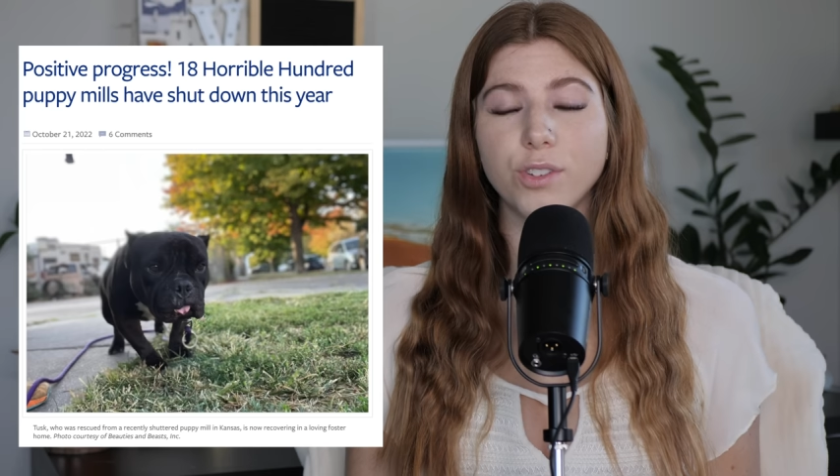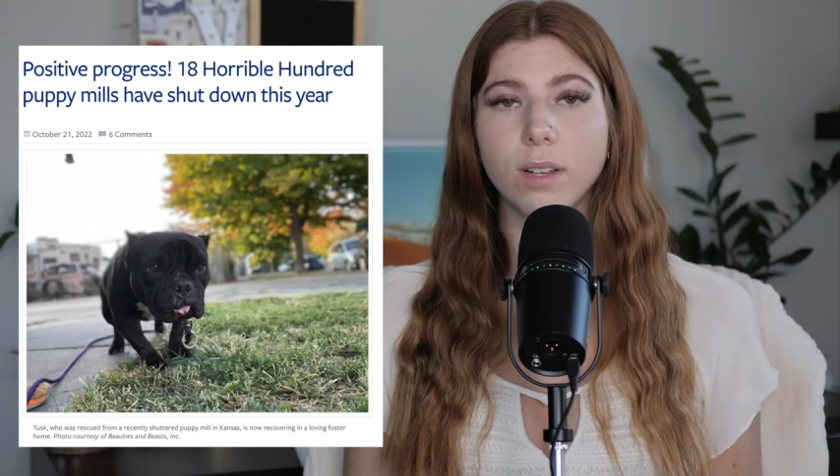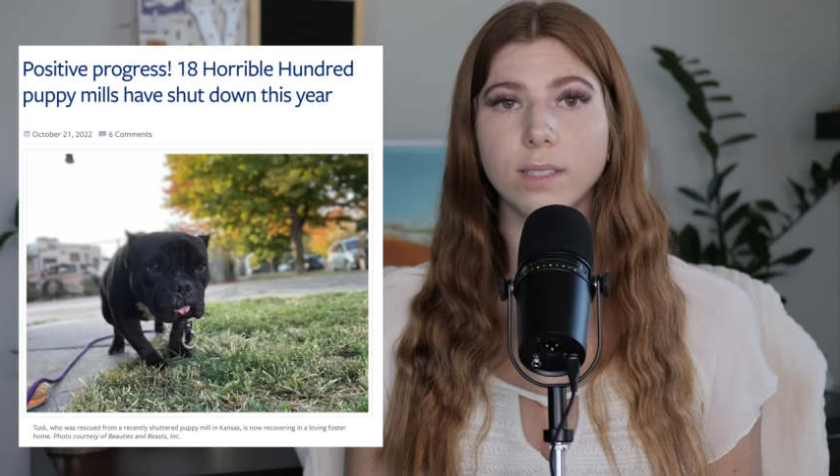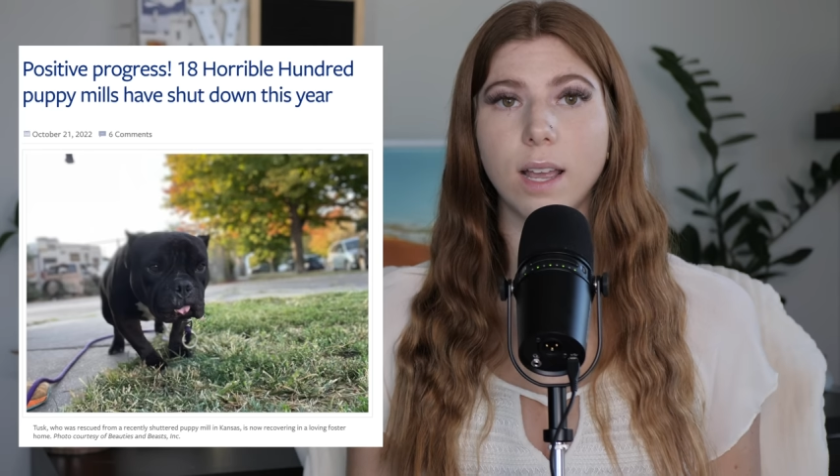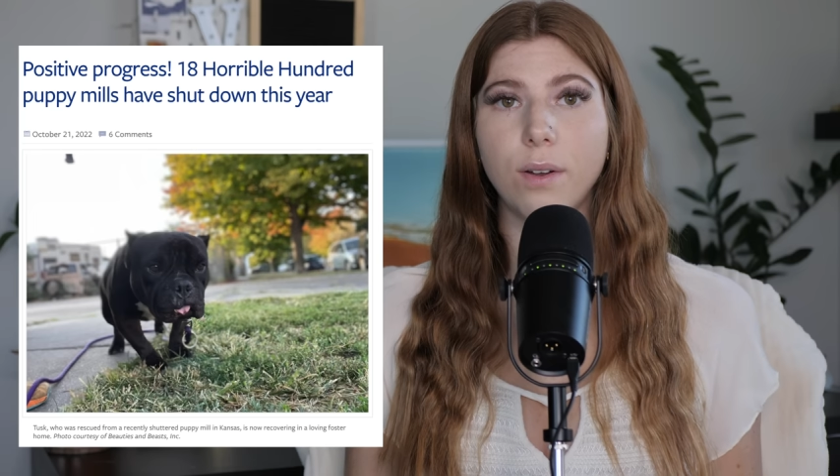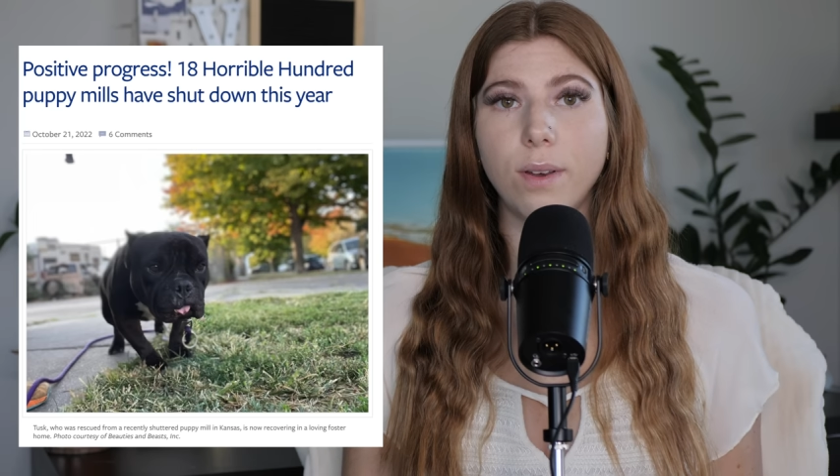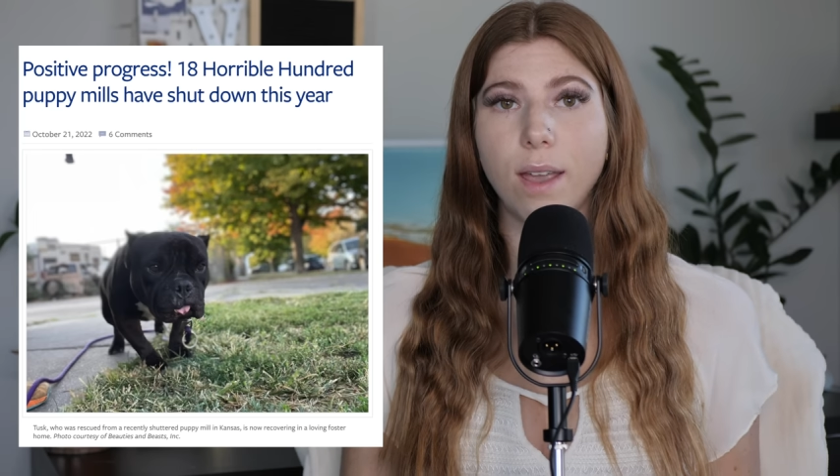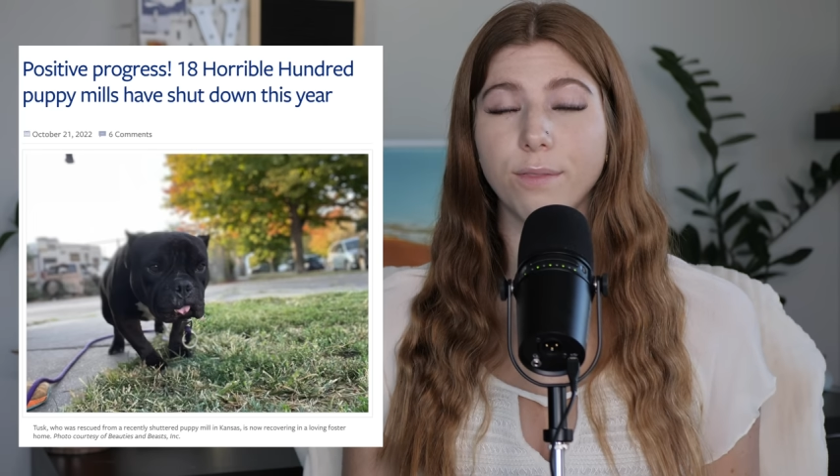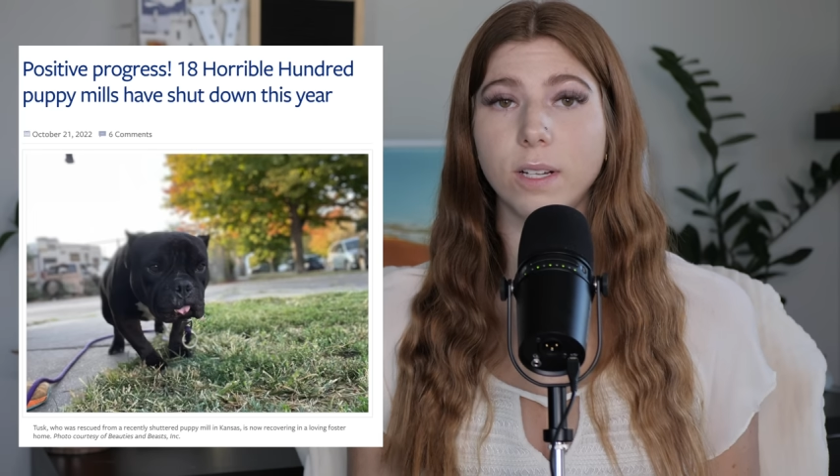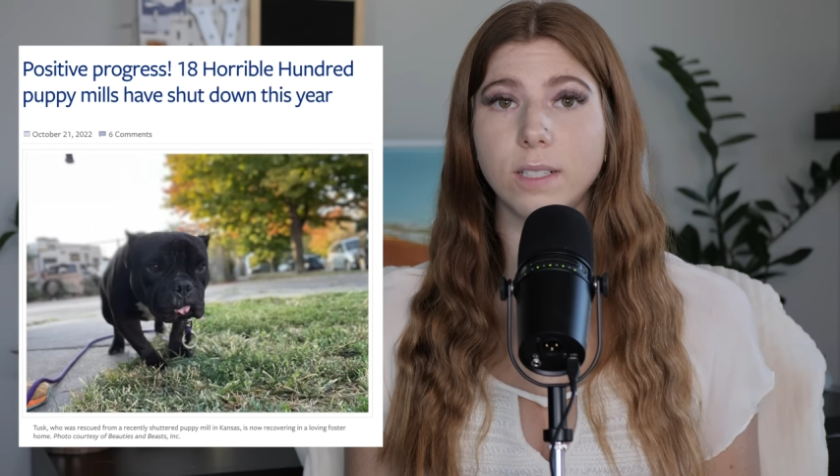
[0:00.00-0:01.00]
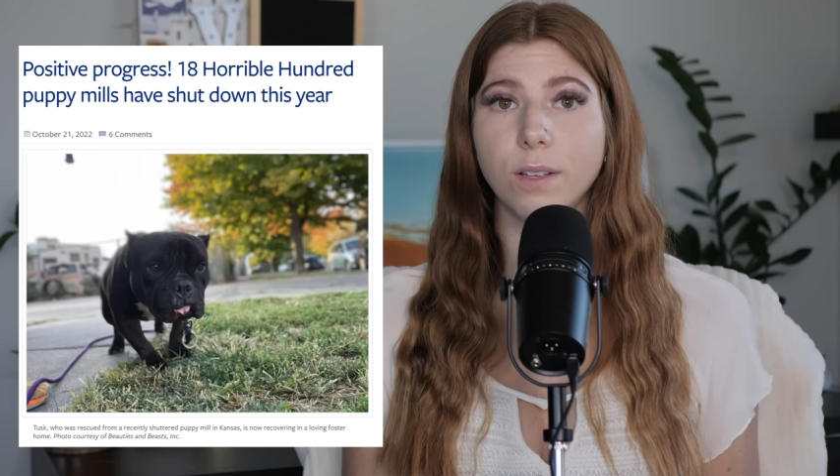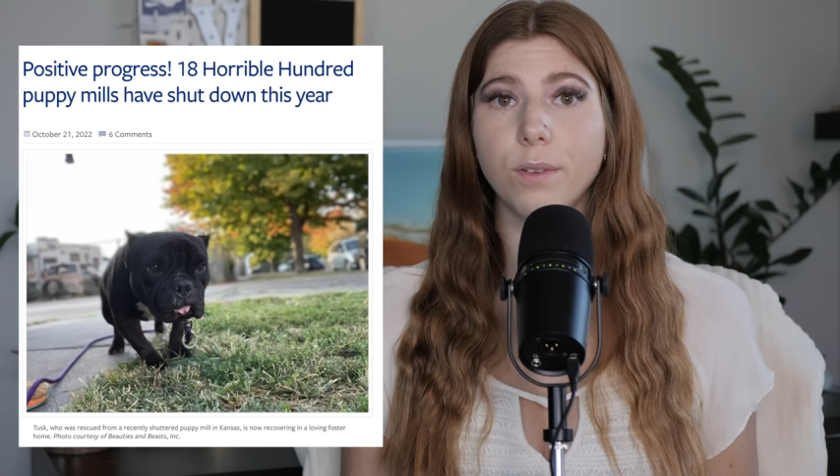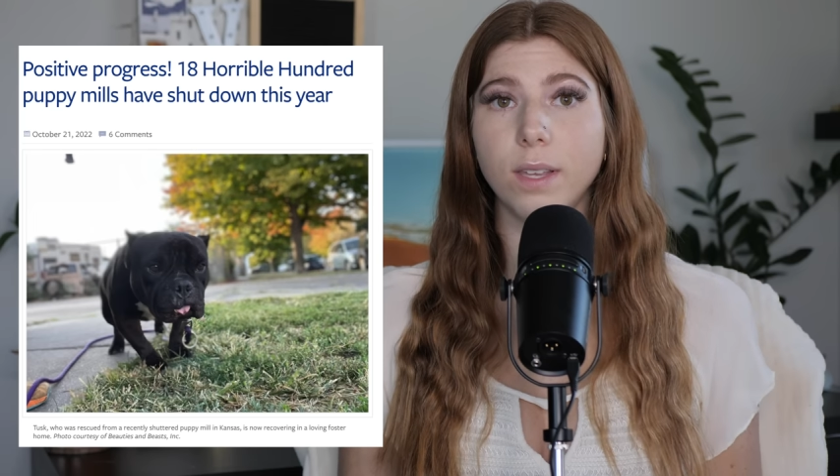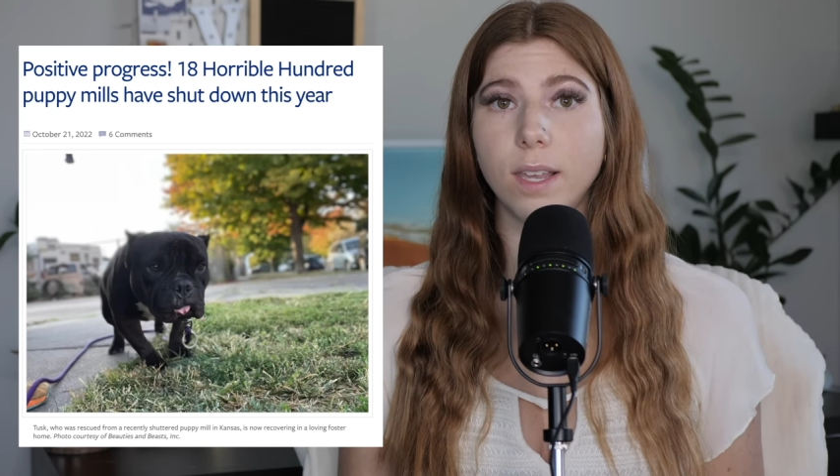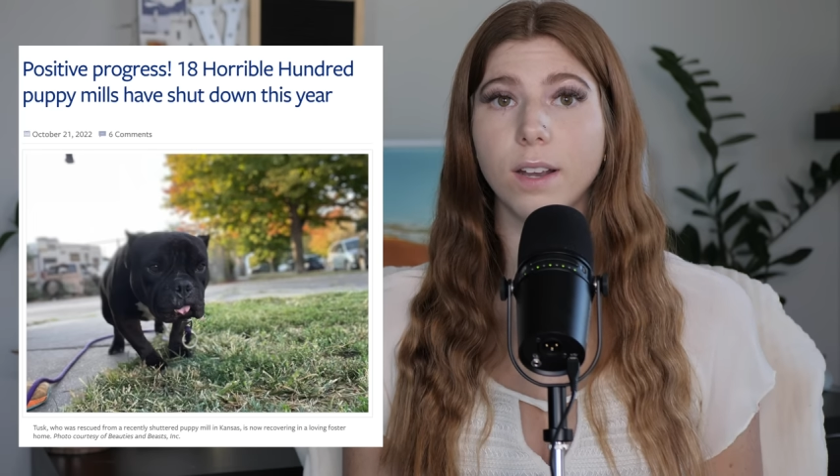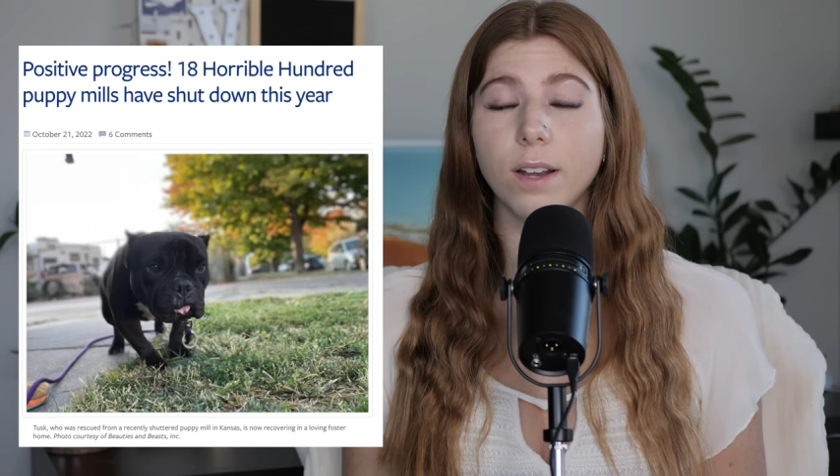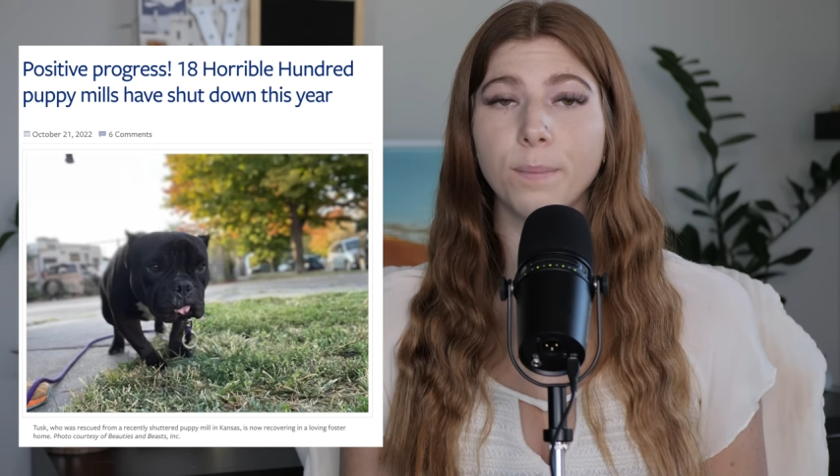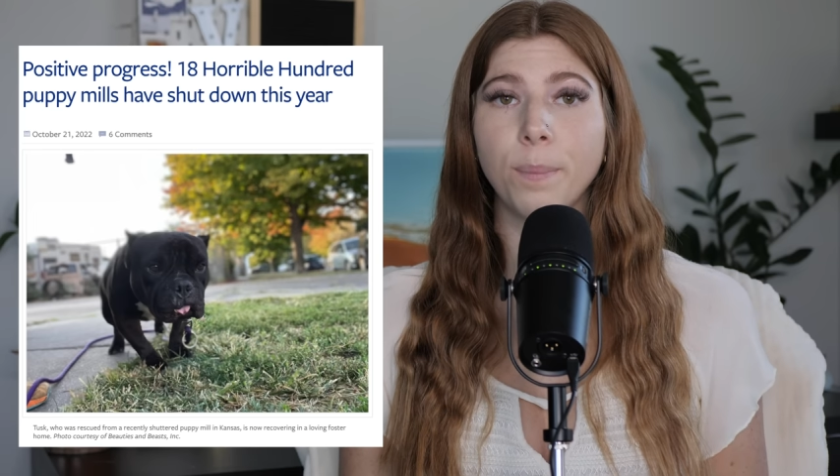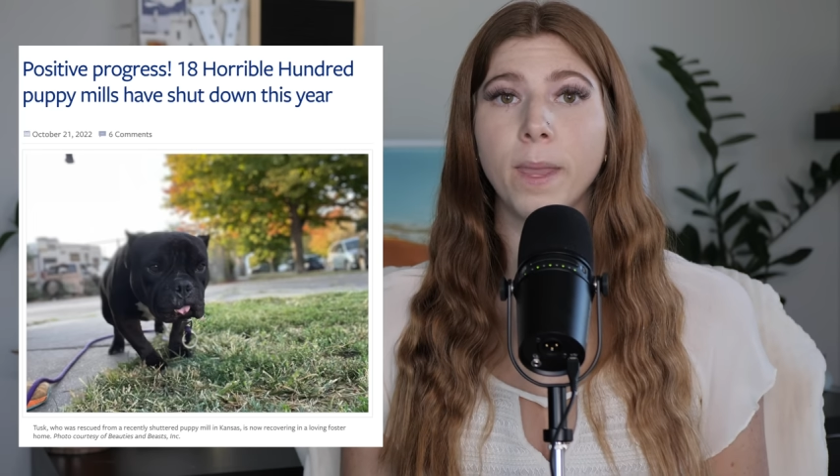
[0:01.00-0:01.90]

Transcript: shut down every single year.